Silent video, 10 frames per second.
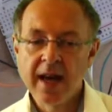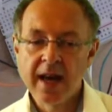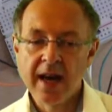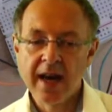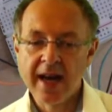
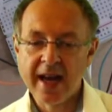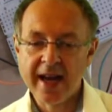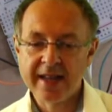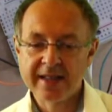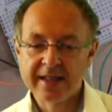
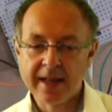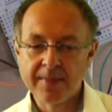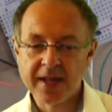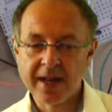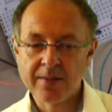And
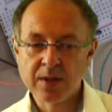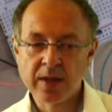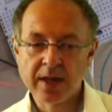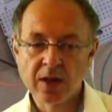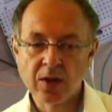sometimes we
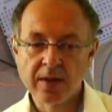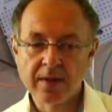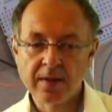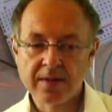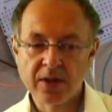are
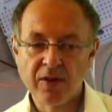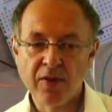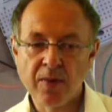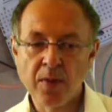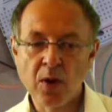going sort of
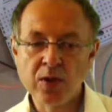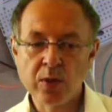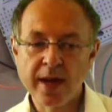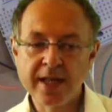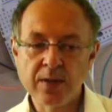from both ways.